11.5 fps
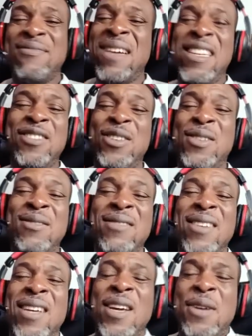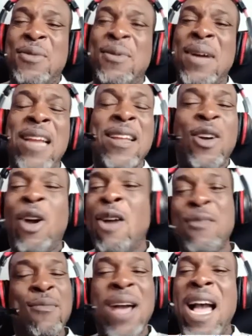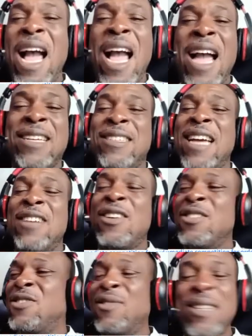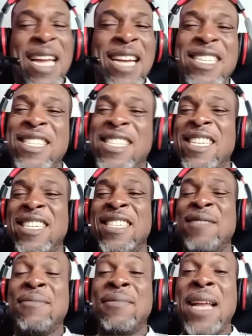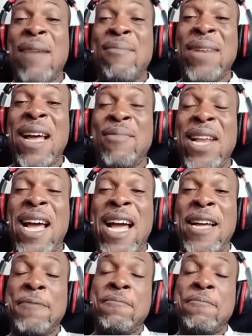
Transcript: I know we are not coming back. They are not doing anything, blah, blah, blah.